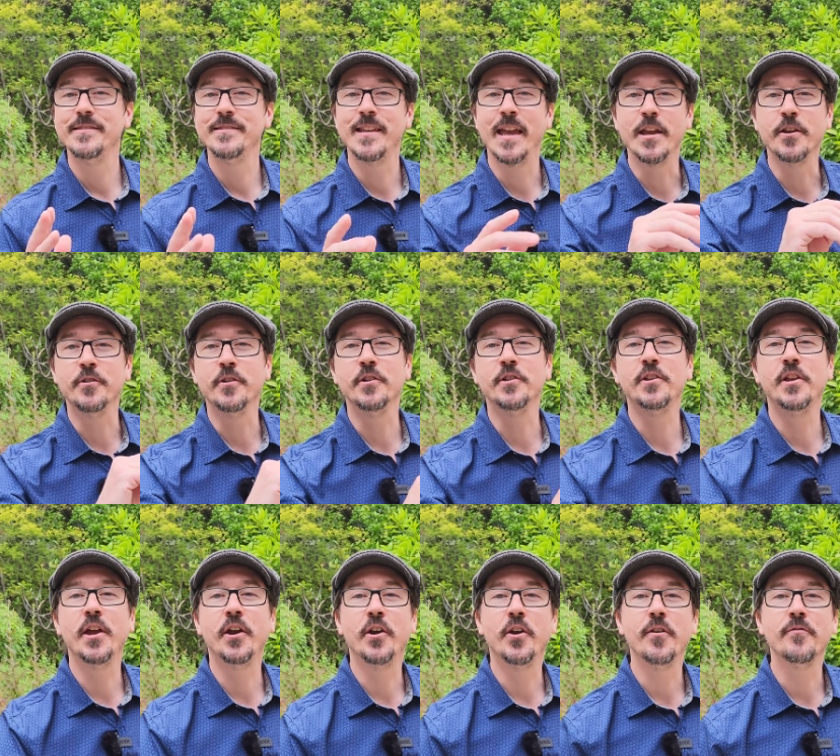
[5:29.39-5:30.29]
Take good
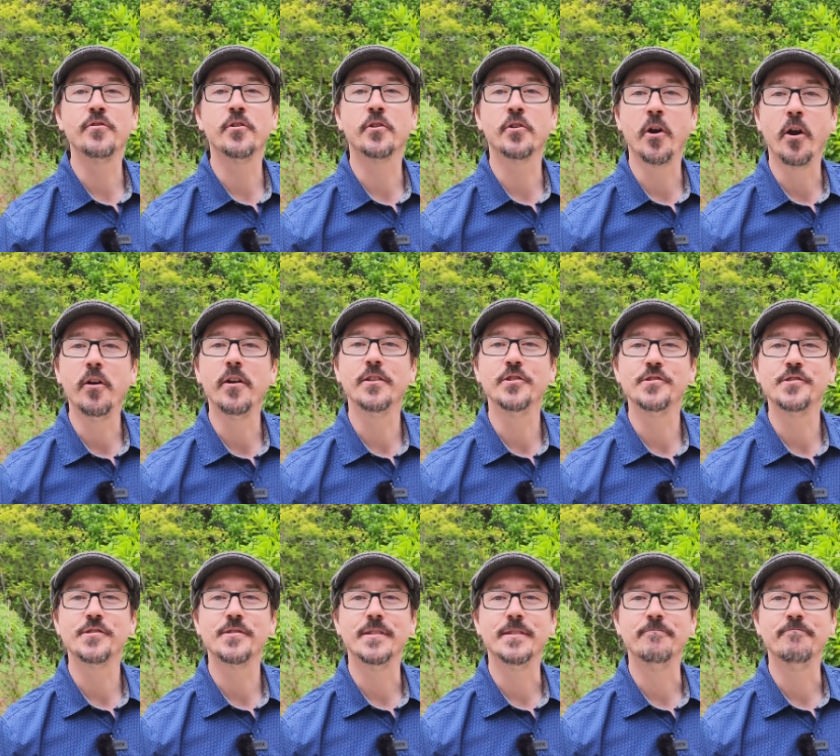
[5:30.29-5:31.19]
care of your
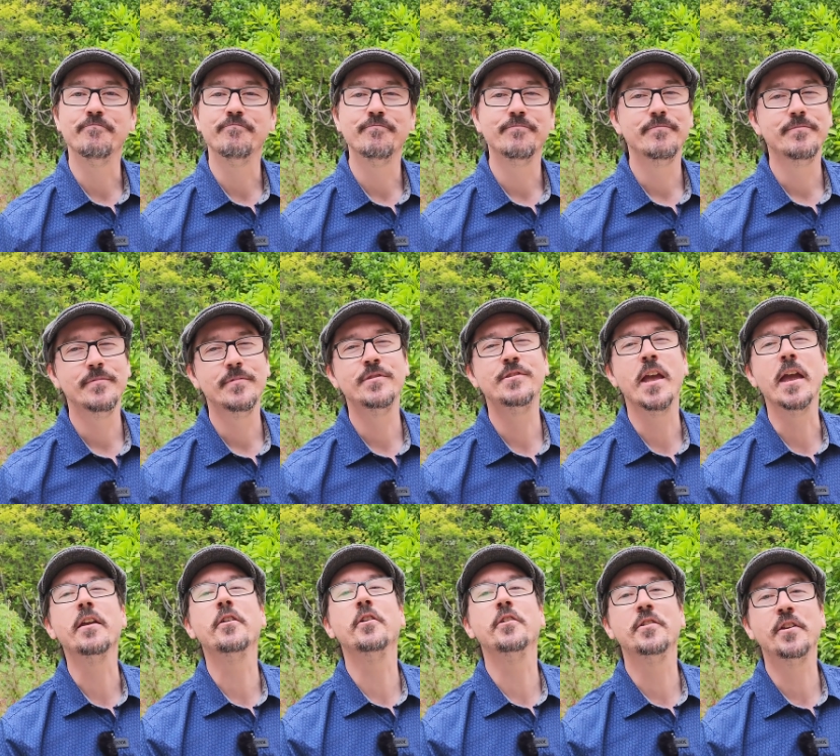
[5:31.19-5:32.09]
gardens.
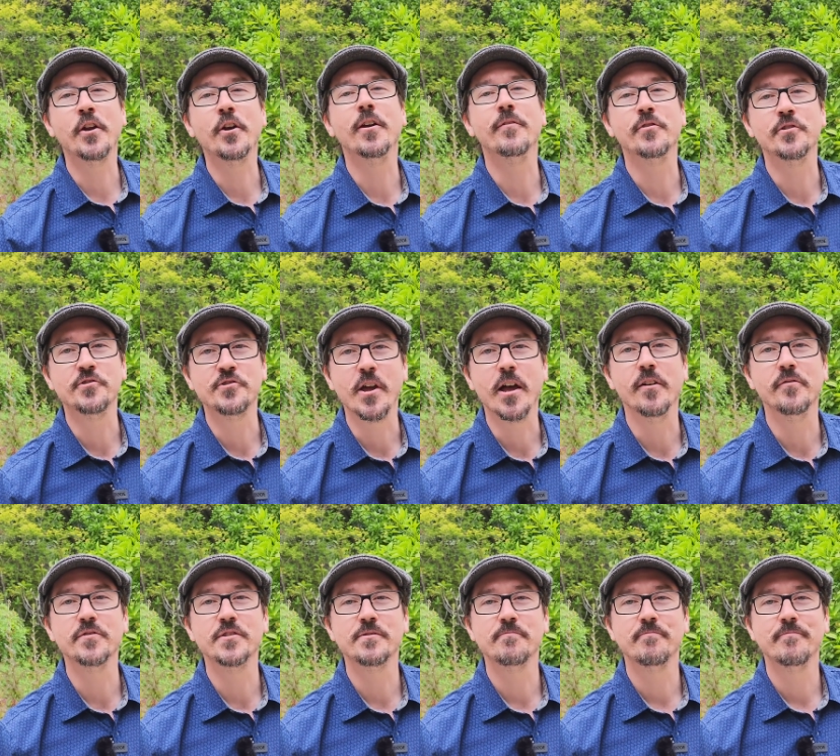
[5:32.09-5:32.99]
Take good care of
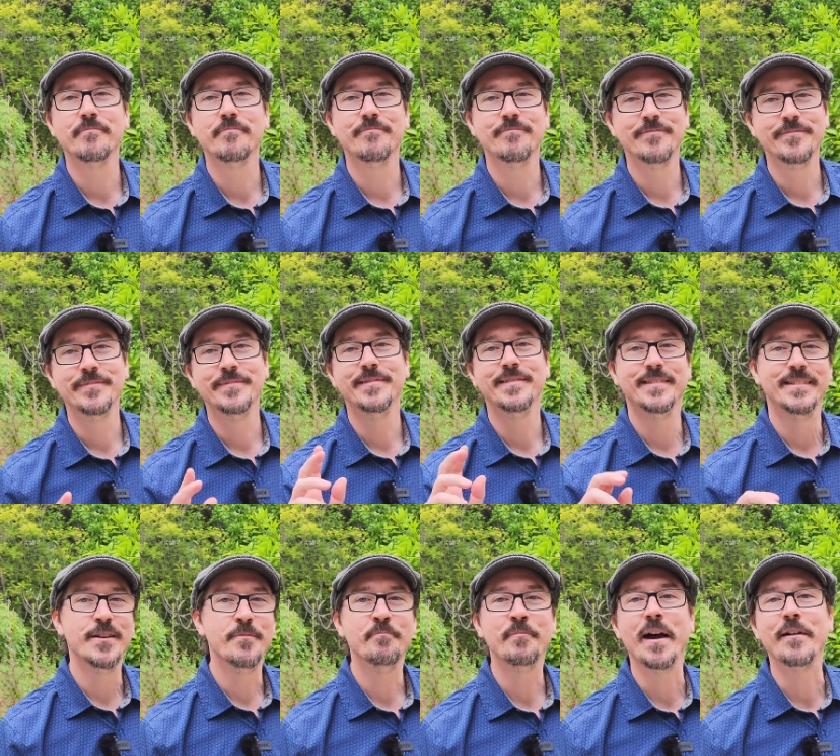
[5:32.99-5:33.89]
yourselves.
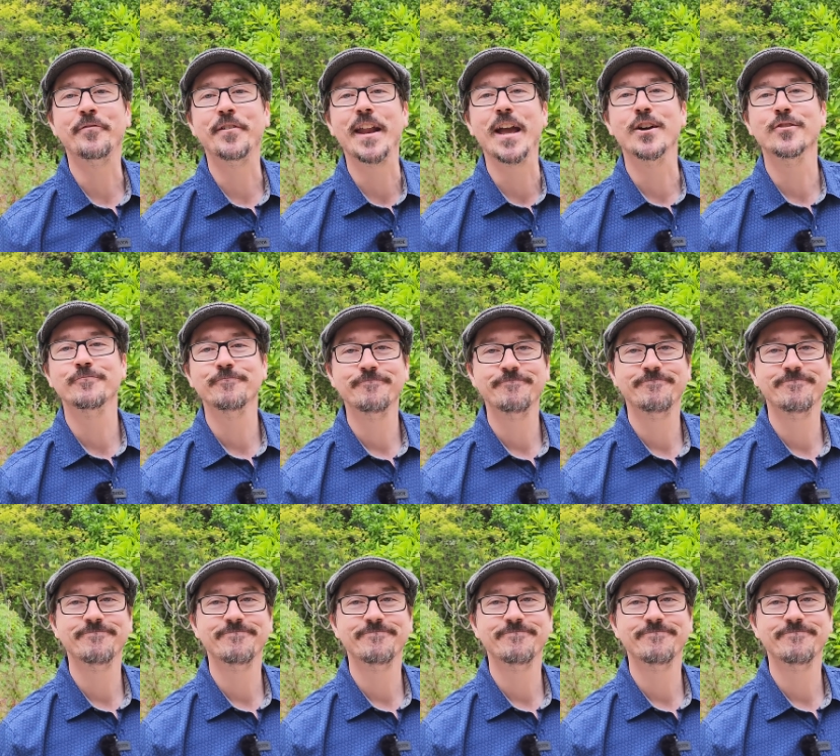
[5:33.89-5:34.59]
Bye for now.